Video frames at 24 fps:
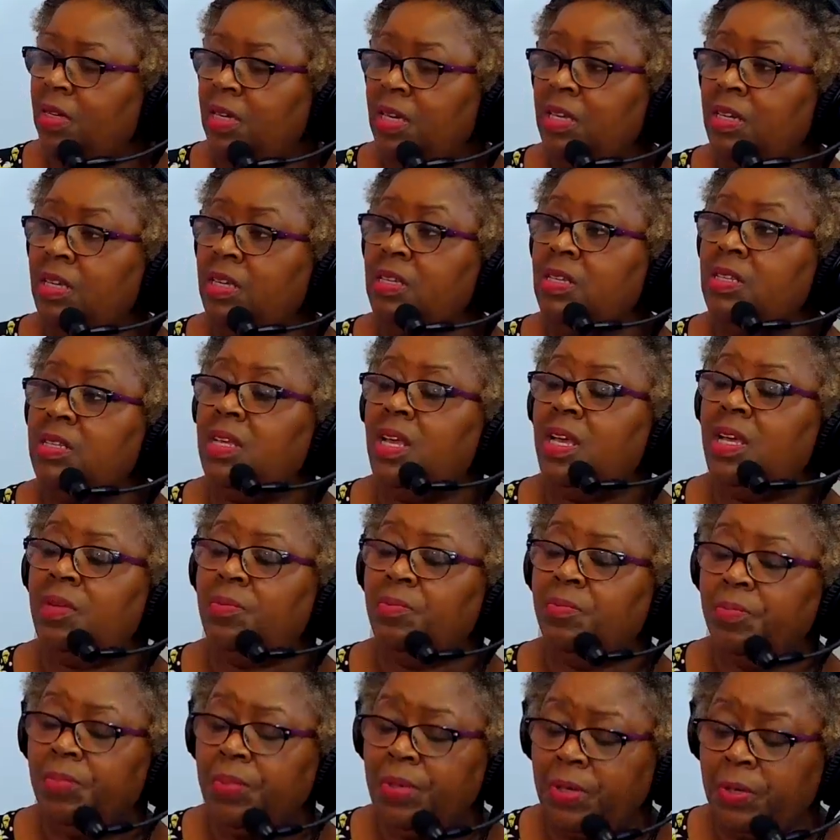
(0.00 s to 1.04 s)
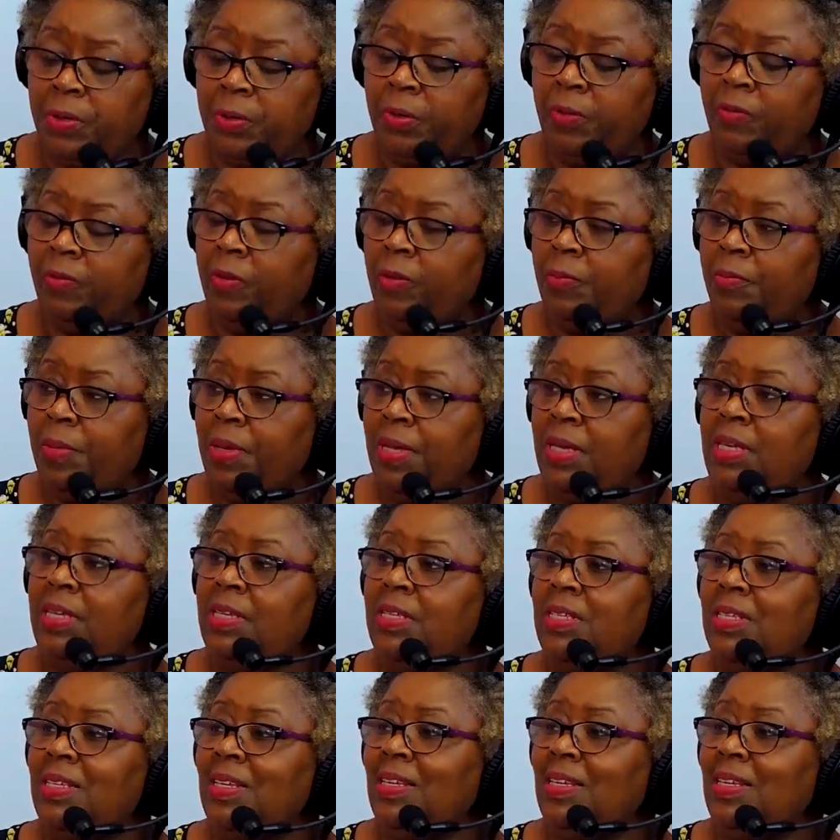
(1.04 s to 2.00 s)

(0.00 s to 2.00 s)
it is a beautiful piece.